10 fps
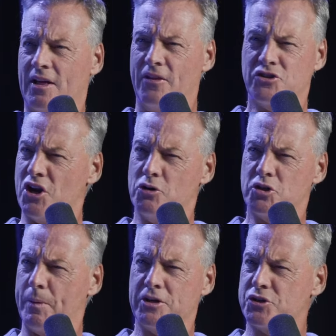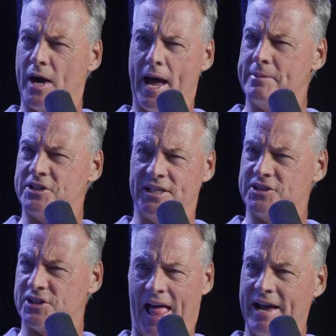there's no spiritual habits in
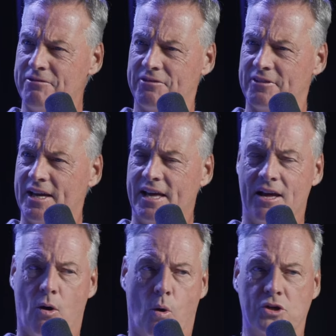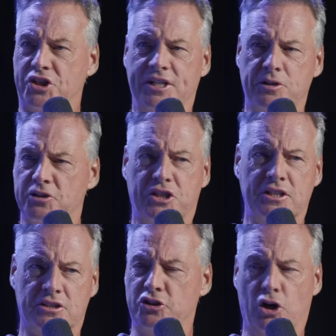his life, mm. or she's a,
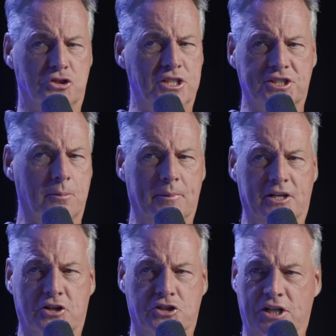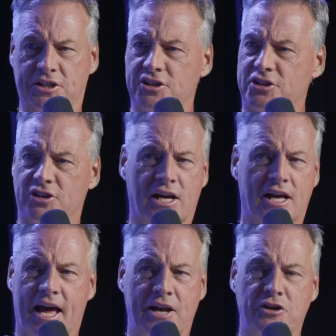she's you know she's committed to Jesus,
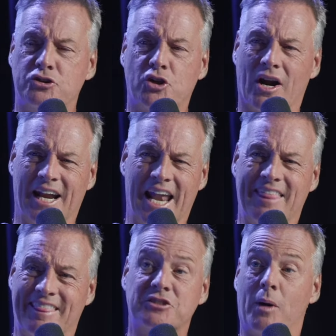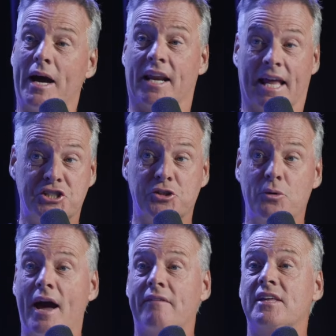and you start. Li- That's why unless you
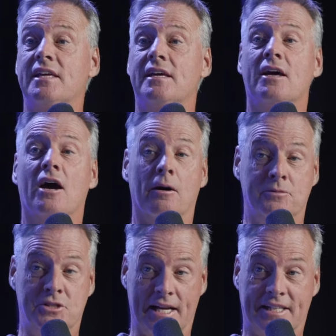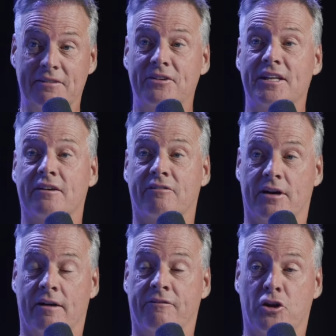have the objectivity of,
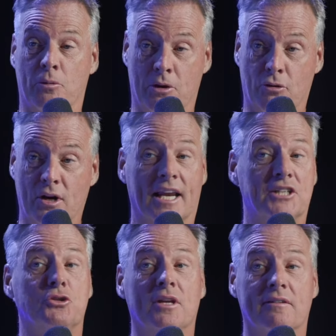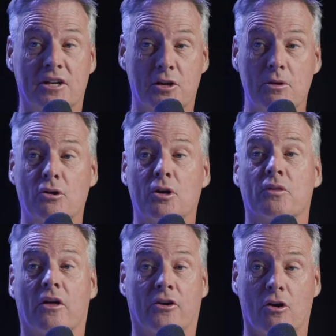of community, unless you live in community mm. with
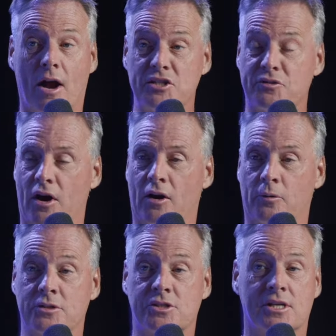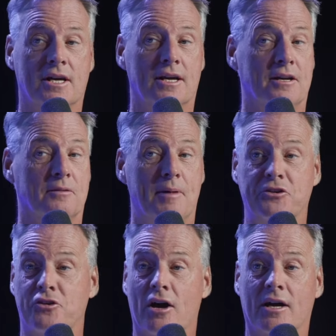other Christ followers, man,
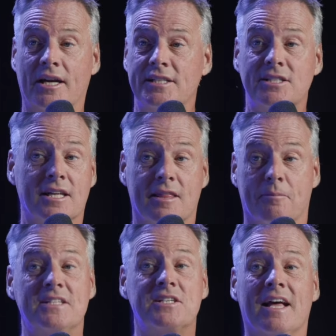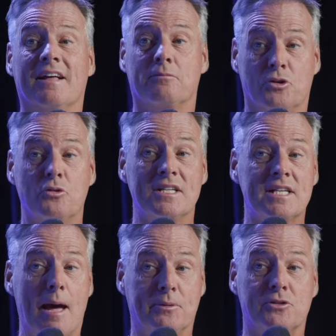you're not going to listen to them. This, Drew, this
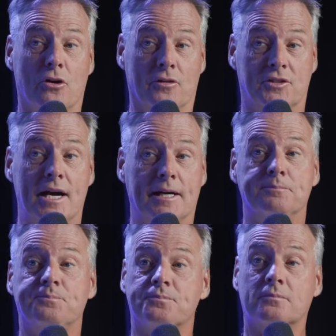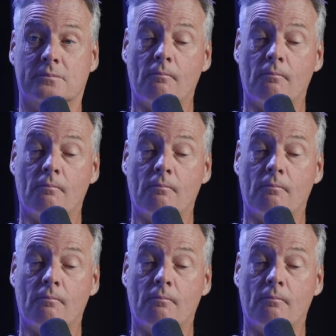happens all the time. Mm-hmm.